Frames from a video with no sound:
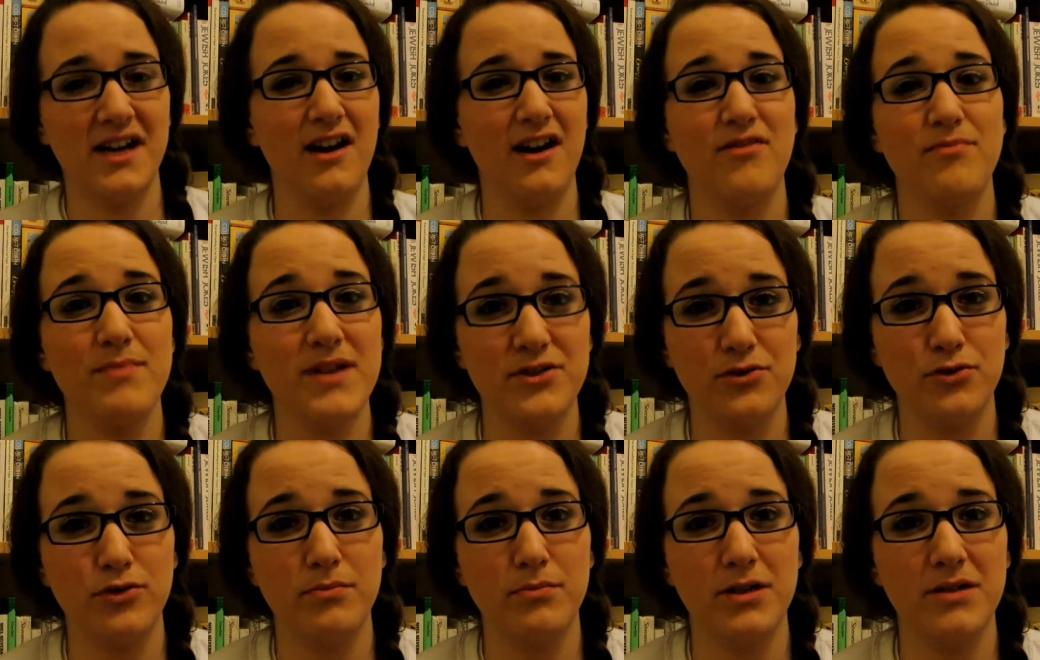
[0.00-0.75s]
I love Mitch
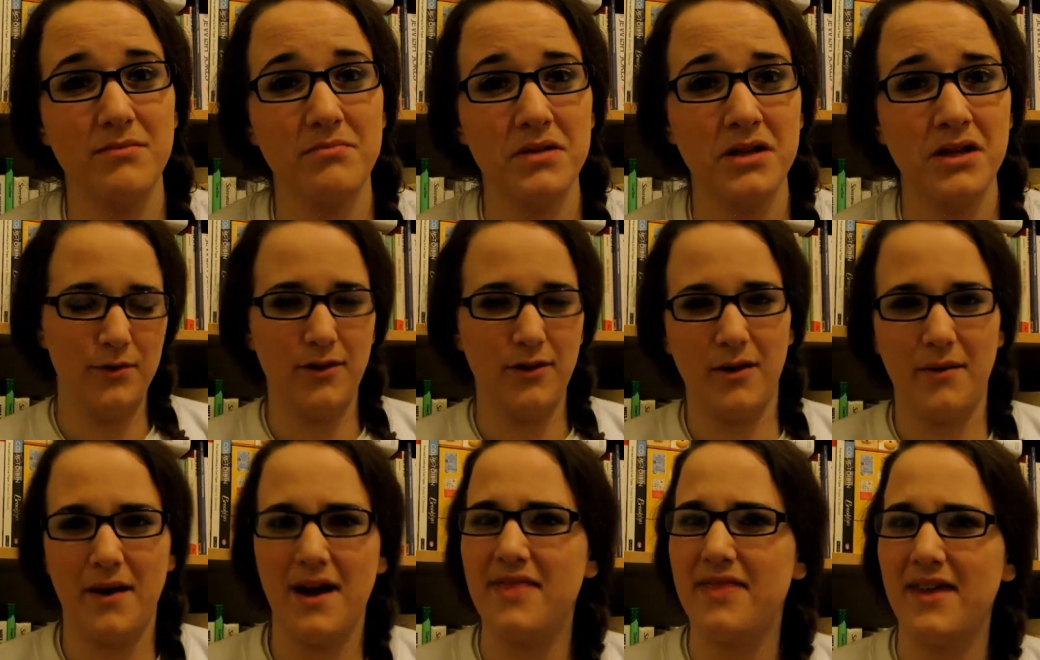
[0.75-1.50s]
Albom,
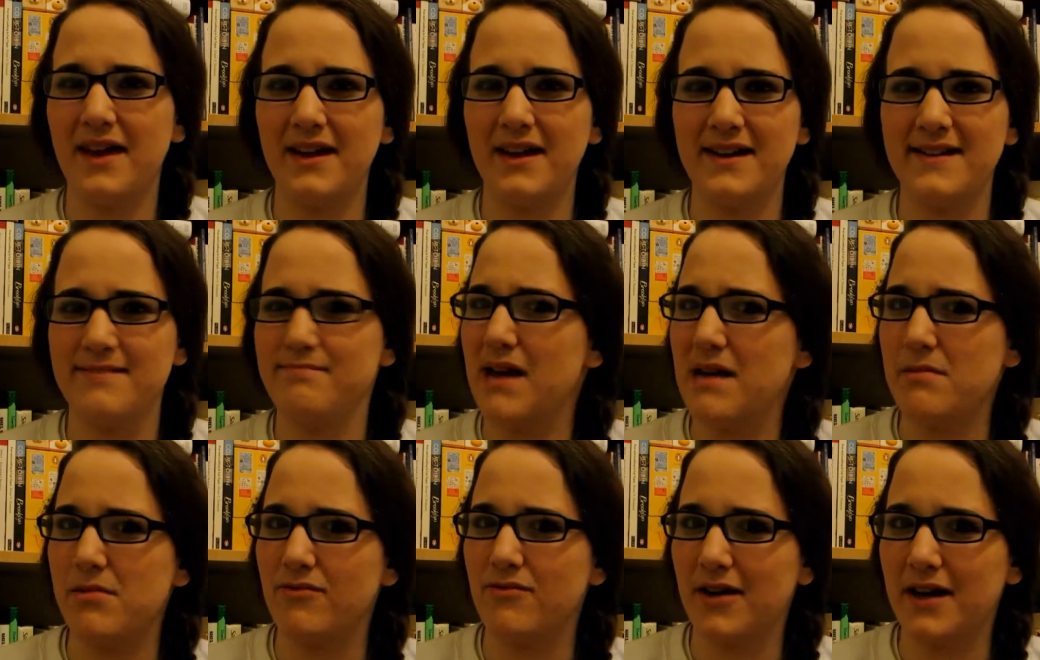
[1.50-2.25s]
although I think he's
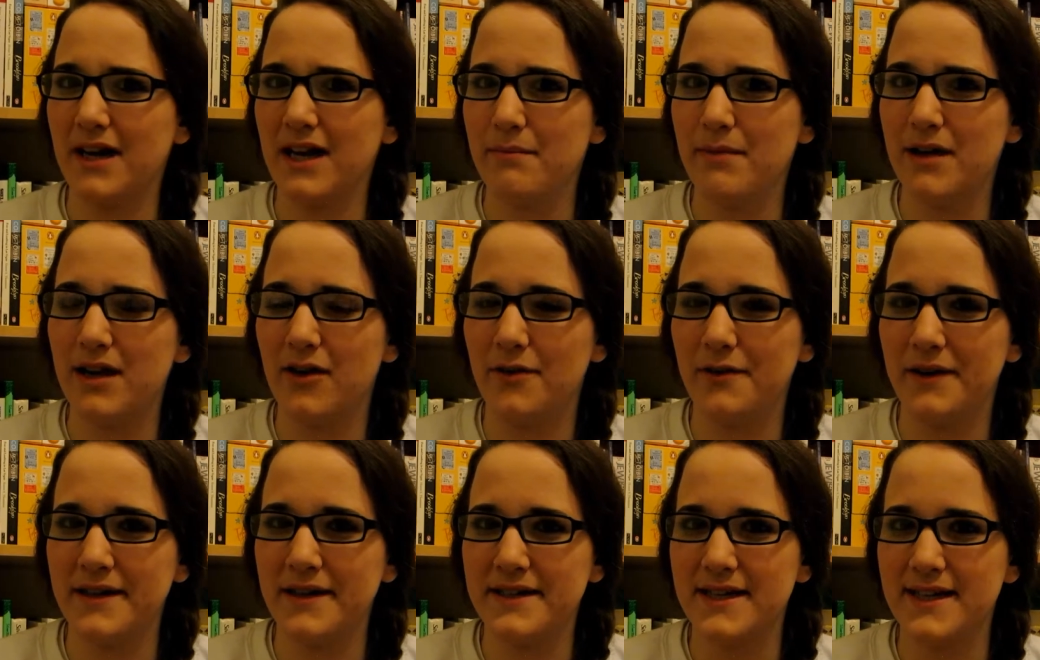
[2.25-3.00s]
maybe running a bit
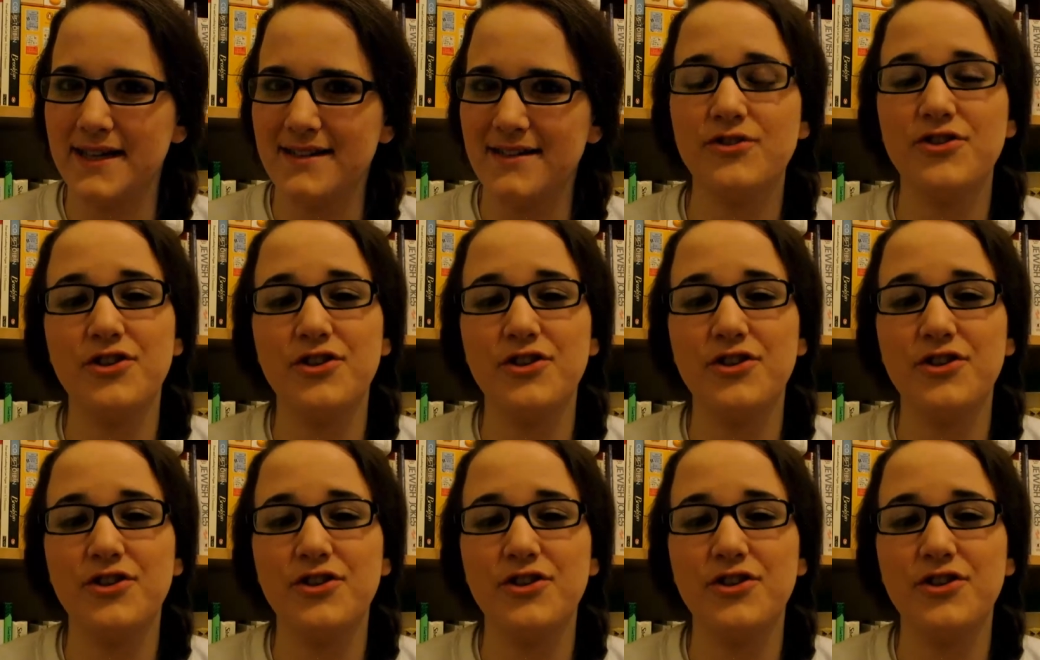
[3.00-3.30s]
low on ideas.